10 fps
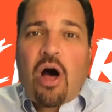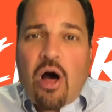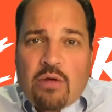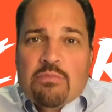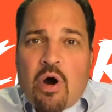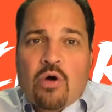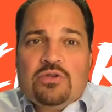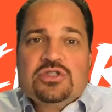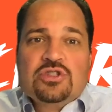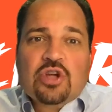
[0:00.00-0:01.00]

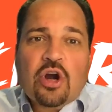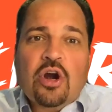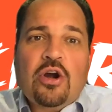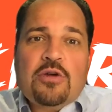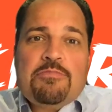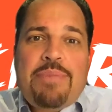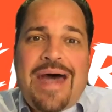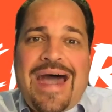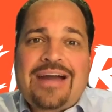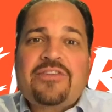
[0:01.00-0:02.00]
almost turn
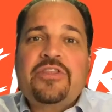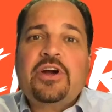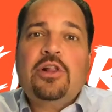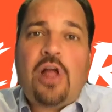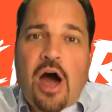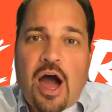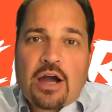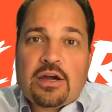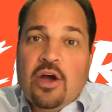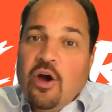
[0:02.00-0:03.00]
back the clock,
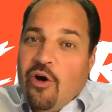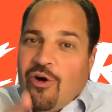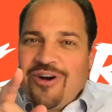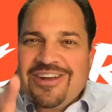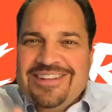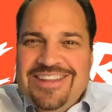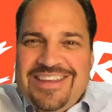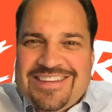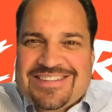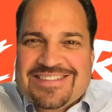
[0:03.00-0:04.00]
or at
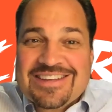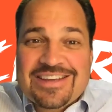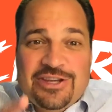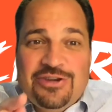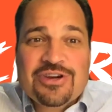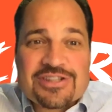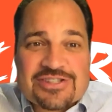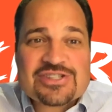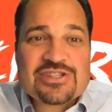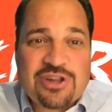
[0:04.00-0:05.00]
least you can
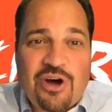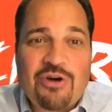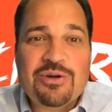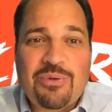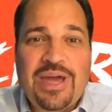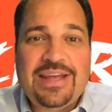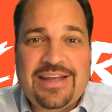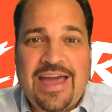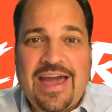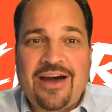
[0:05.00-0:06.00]
slow it way
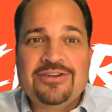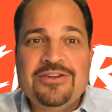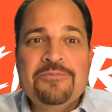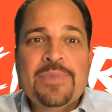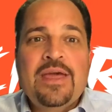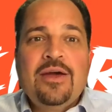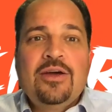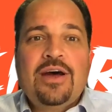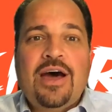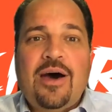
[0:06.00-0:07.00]
down
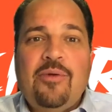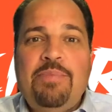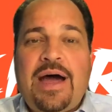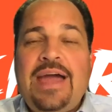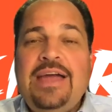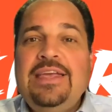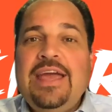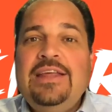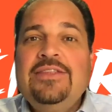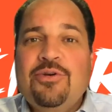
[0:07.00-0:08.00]
uh, by
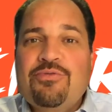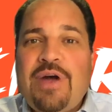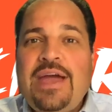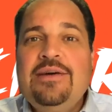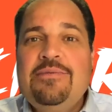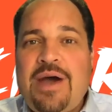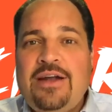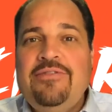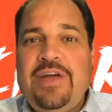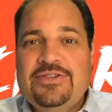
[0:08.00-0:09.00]
getting the right amount
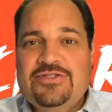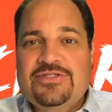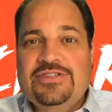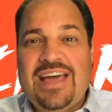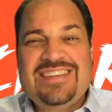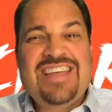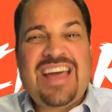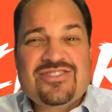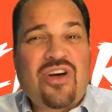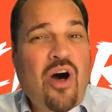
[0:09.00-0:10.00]
of exercise.
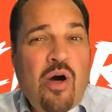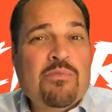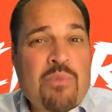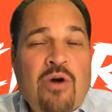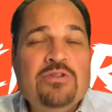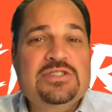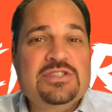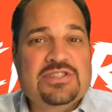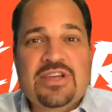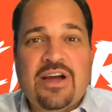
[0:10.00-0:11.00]
That's almost
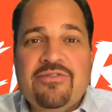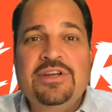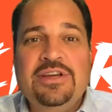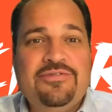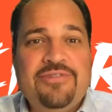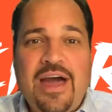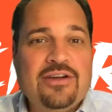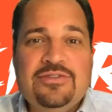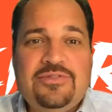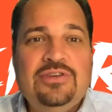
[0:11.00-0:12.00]
discovering a
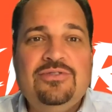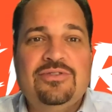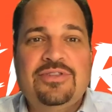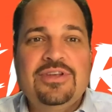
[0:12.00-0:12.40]
fountain of youth.